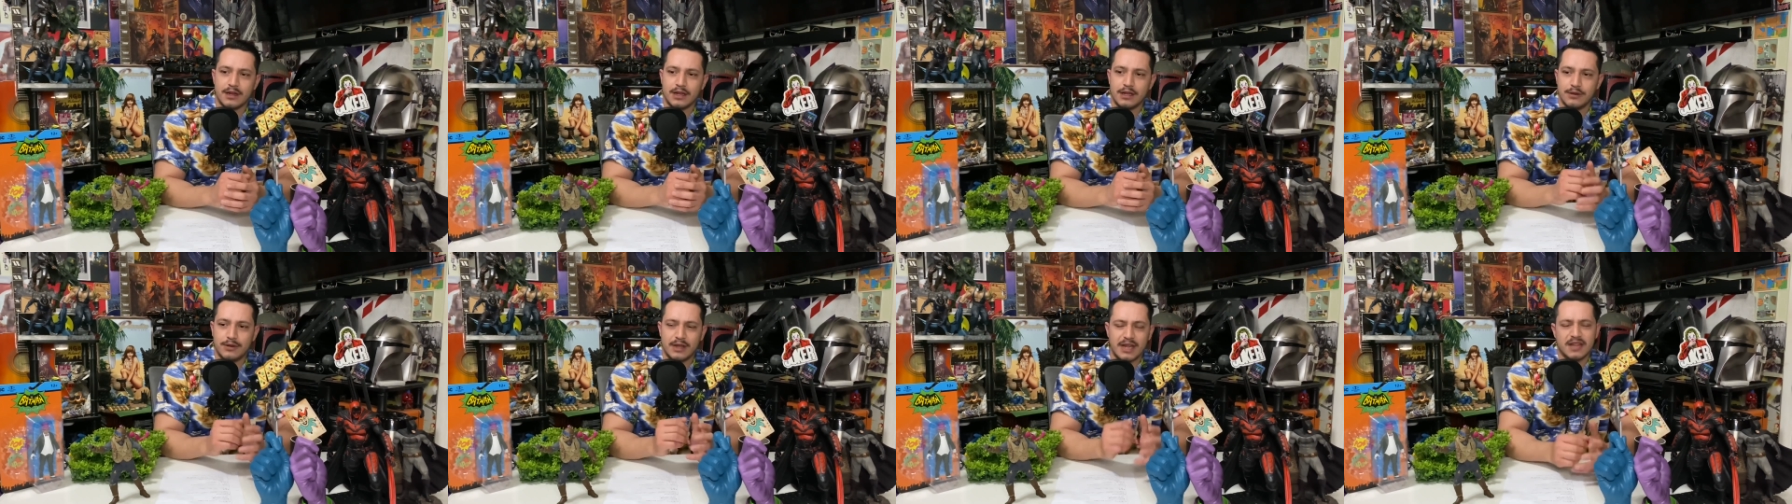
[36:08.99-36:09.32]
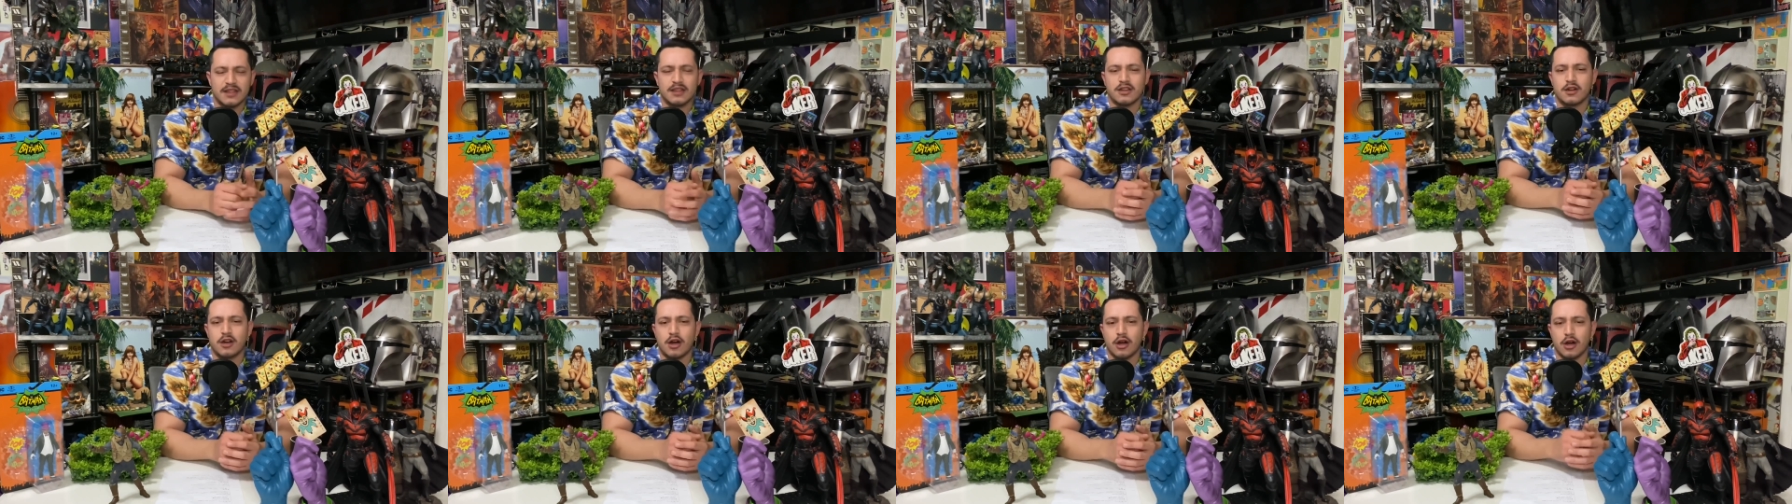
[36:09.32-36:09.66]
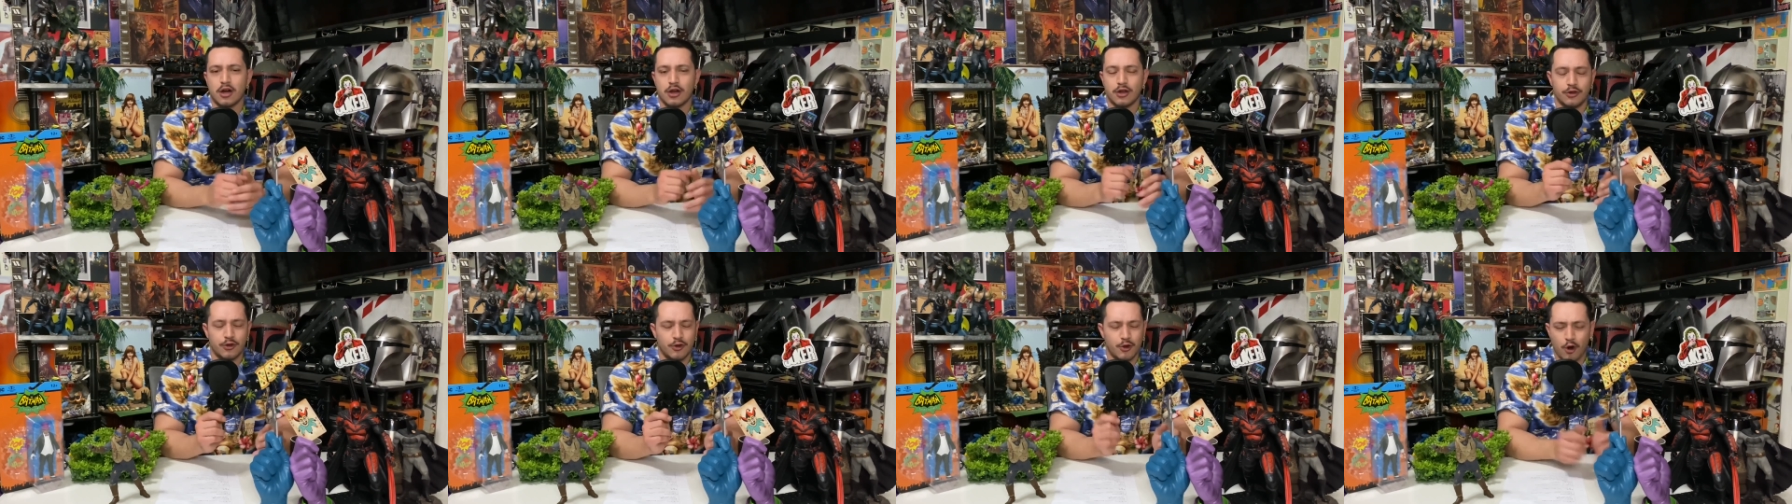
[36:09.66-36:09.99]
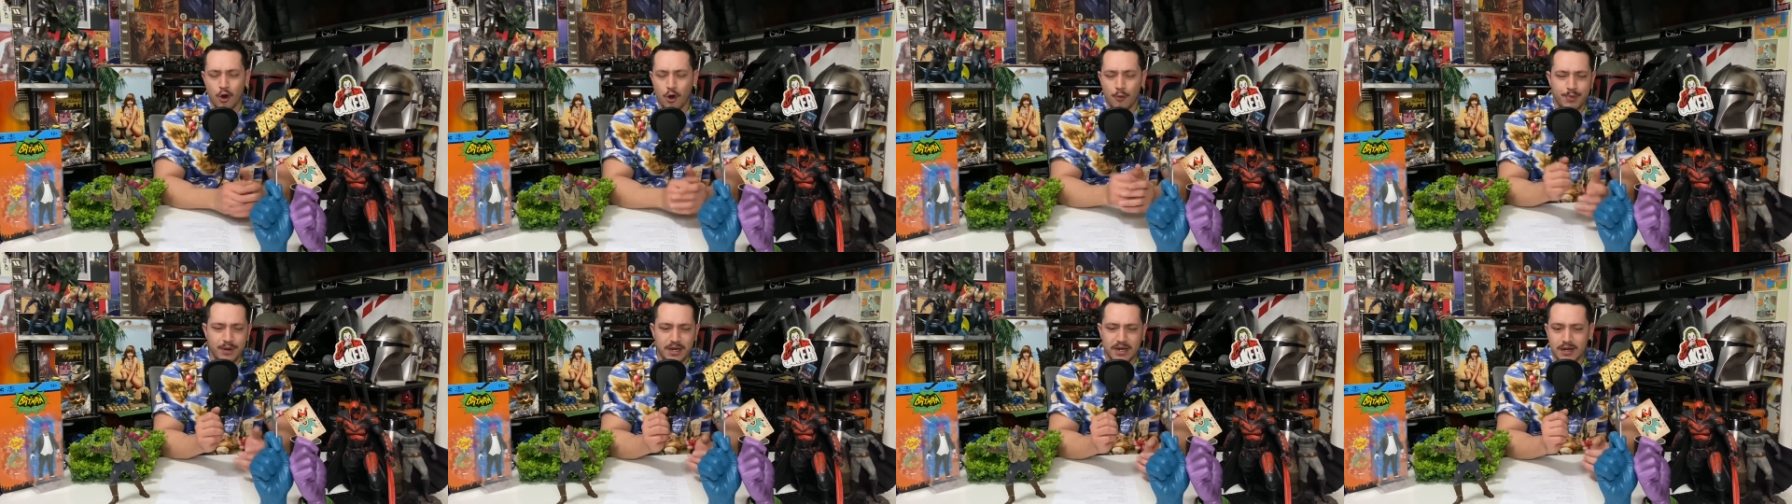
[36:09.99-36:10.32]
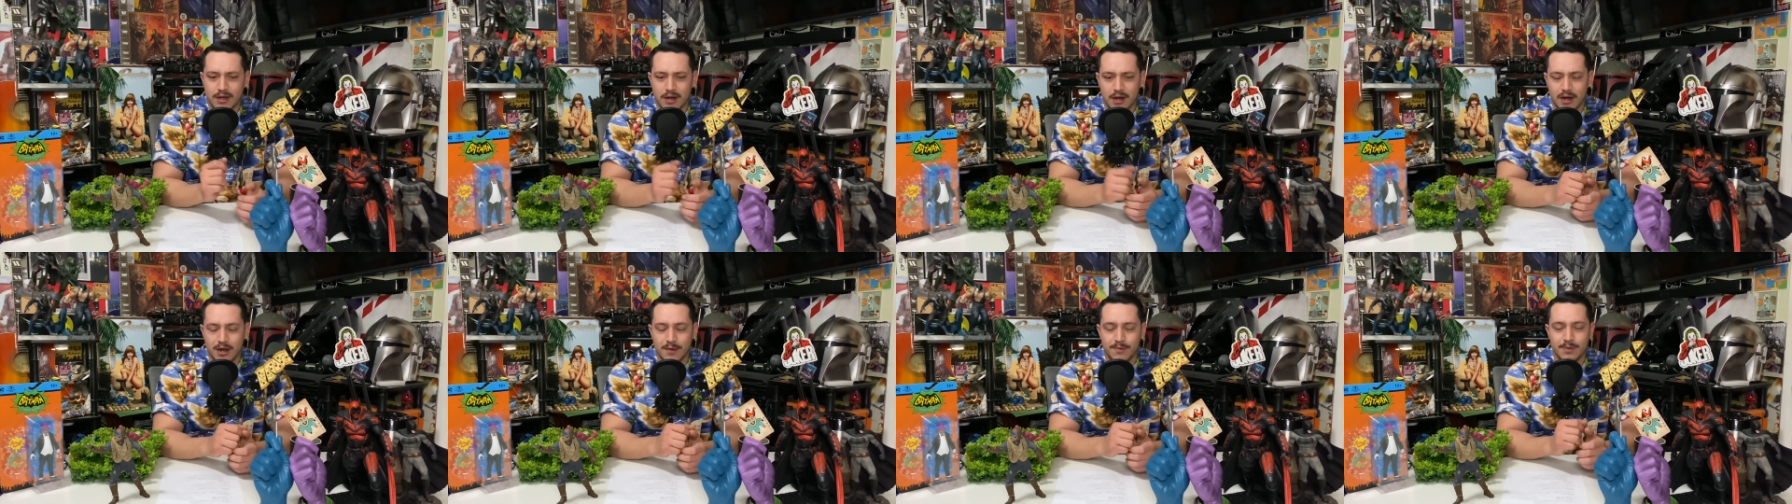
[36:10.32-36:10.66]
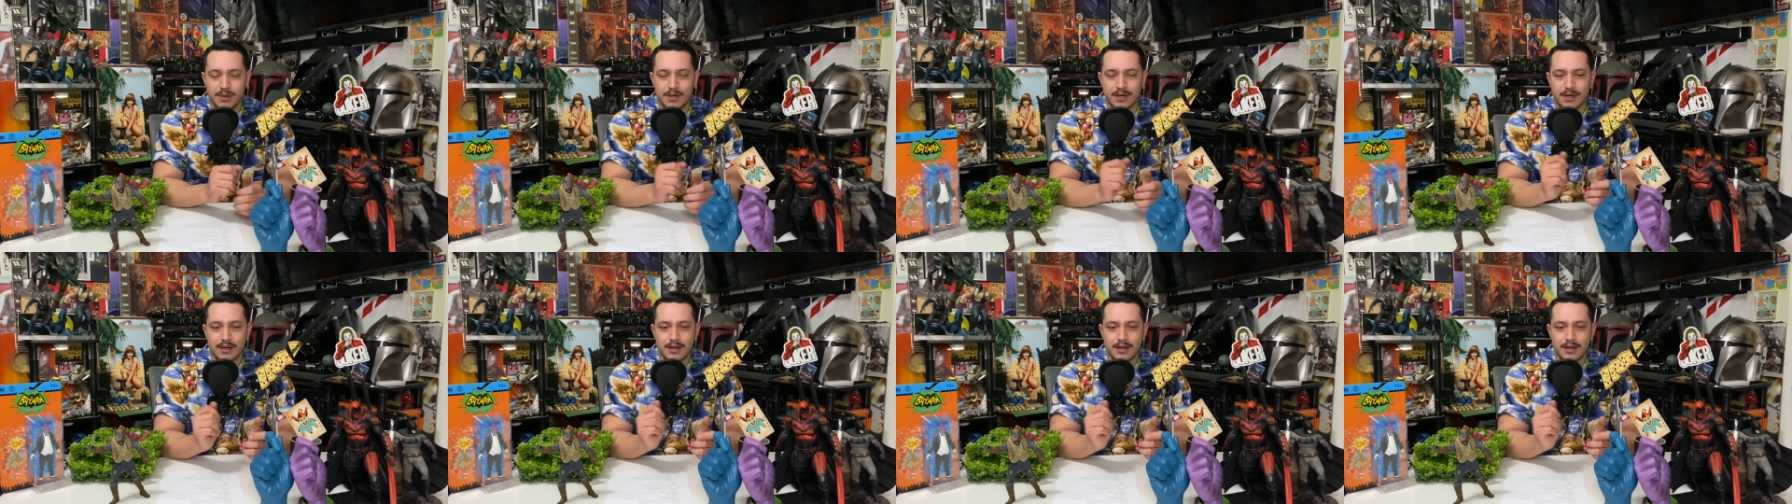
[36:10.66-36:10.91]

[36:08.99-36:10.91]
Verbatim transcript: you get in the car, you open it up,